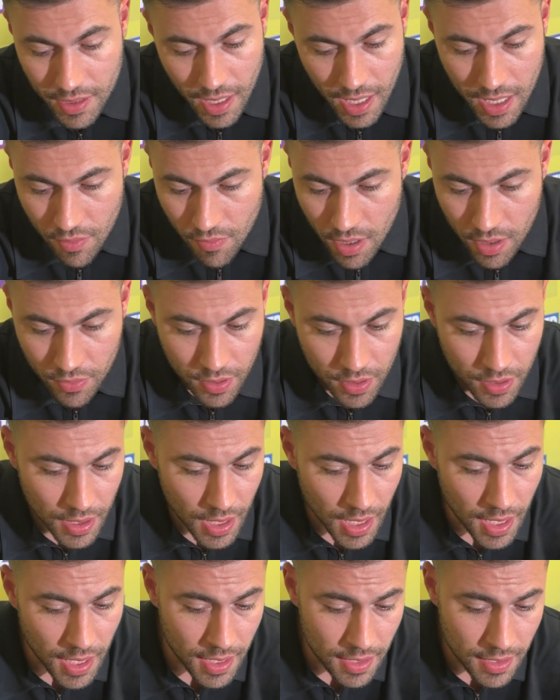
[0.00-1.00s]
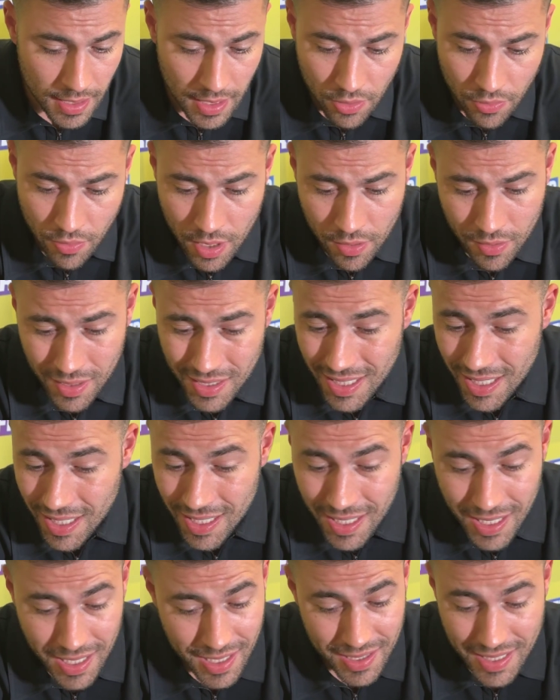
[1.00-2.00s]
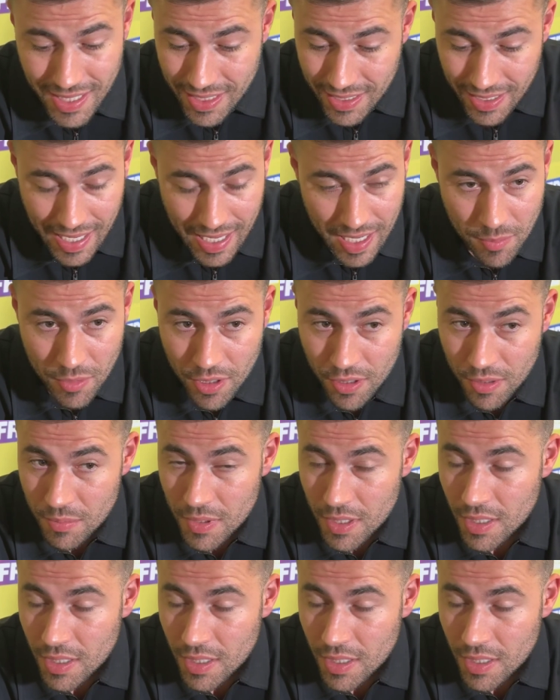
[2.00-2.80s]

8 rounders here, 6 rounders here. This came up,